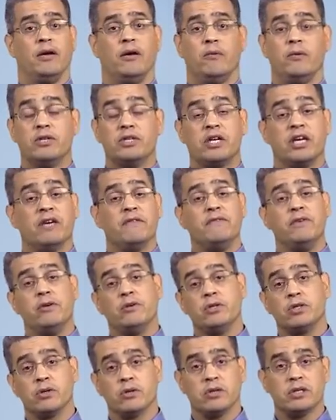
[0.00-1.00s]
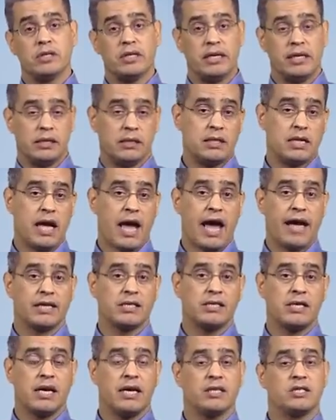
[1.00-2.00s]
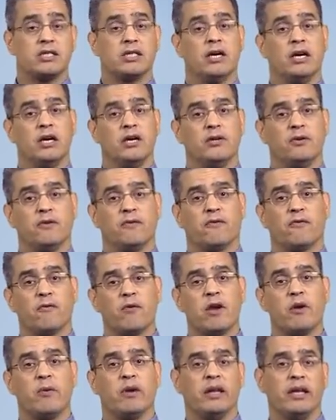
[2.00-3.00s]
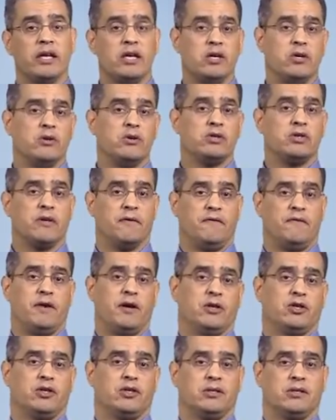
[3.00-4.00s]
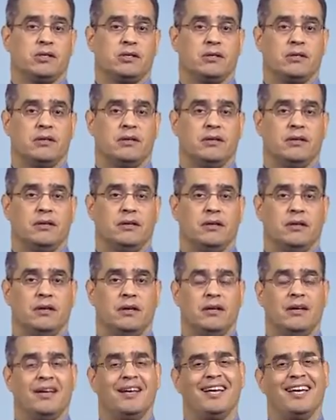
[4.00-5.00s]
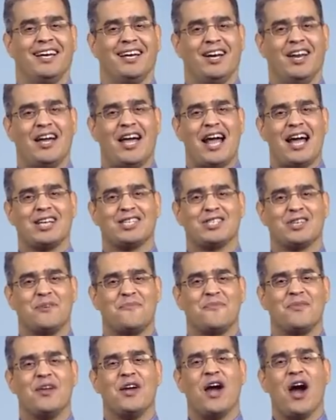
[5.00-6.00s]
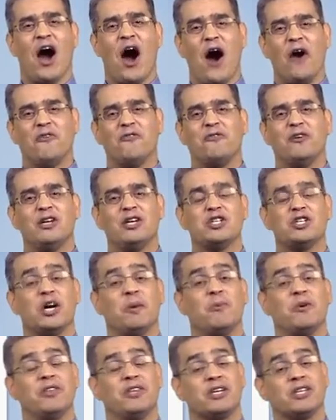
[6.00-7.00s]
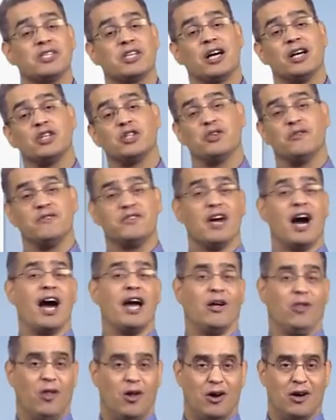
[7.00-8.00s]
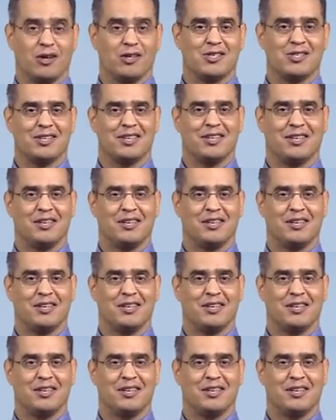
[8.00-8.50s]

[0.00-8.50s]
which give users easy access to frequently used functions. And last, I'll finish up with a discussion of dialogues,